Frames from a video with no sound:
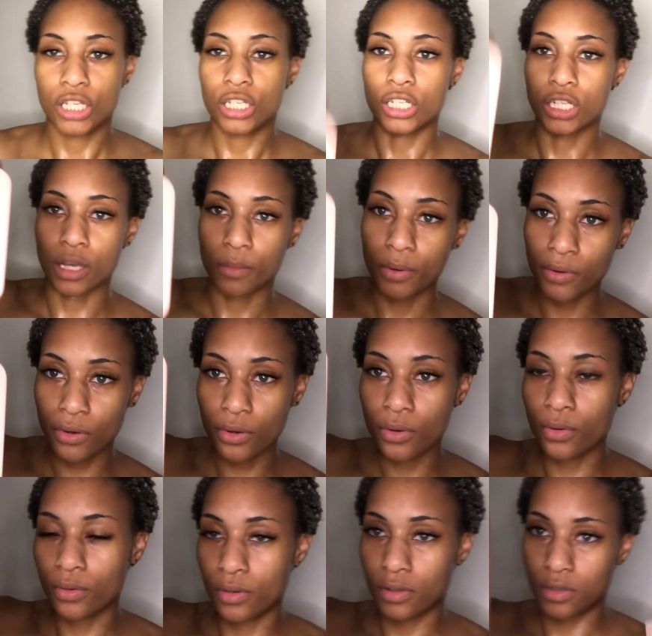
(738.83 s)

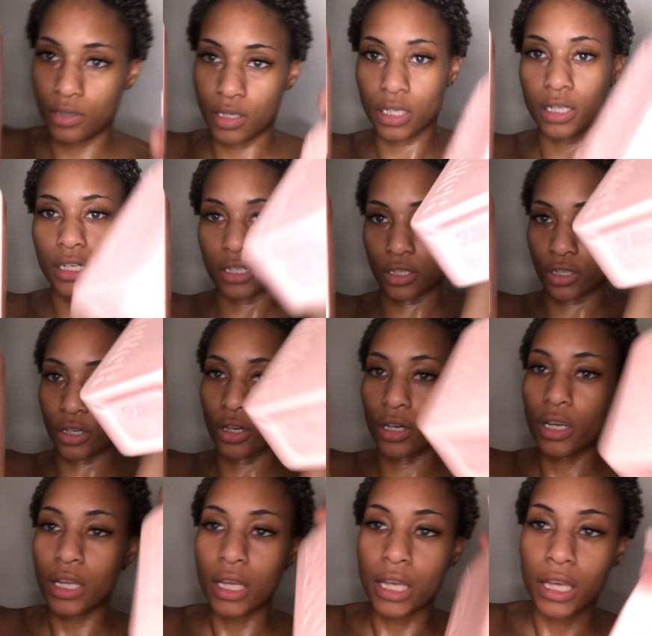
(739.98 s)
shampoo, conditioner.
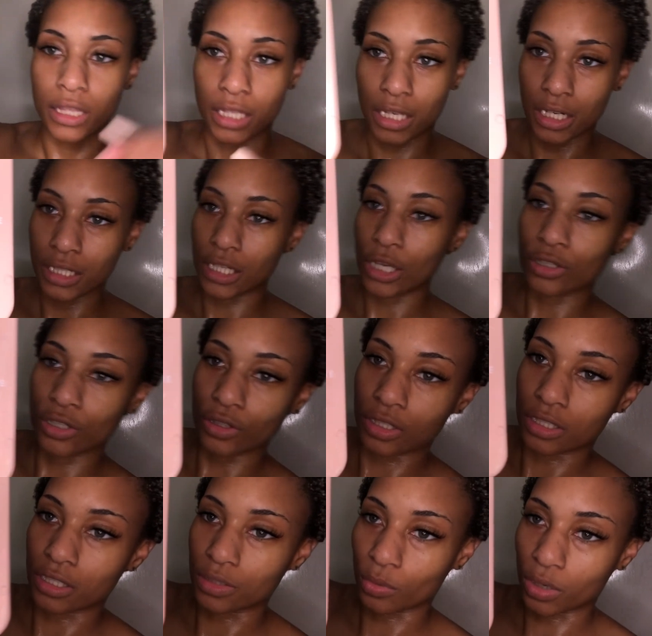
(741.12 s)
Then it tells you,
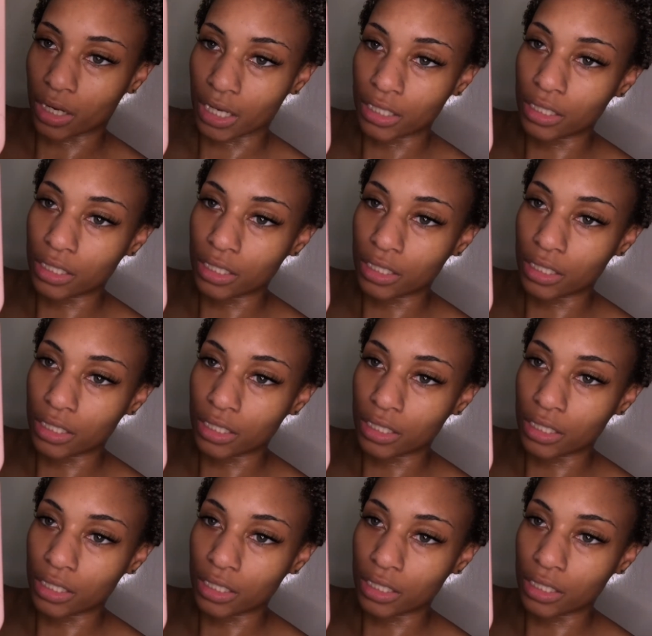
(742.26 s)
this is what I